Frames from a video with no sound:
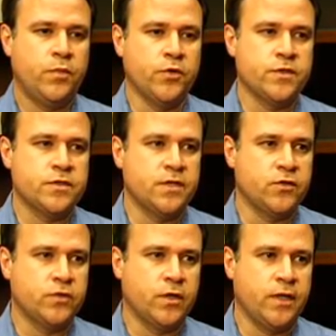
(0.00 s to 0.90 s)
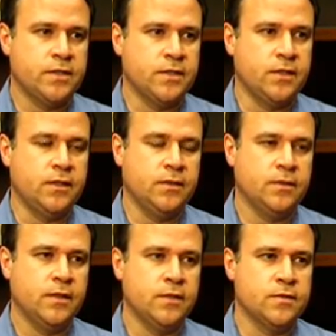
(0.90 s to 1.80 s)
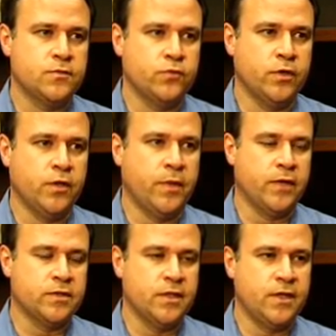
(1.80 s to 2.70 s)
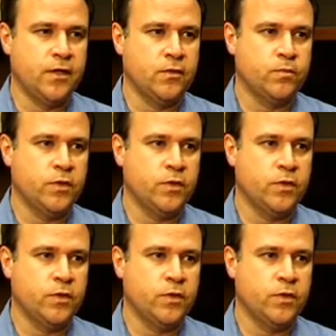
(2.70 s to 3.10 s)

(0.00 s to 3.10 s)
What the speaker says: Process-centric IT is really about taking a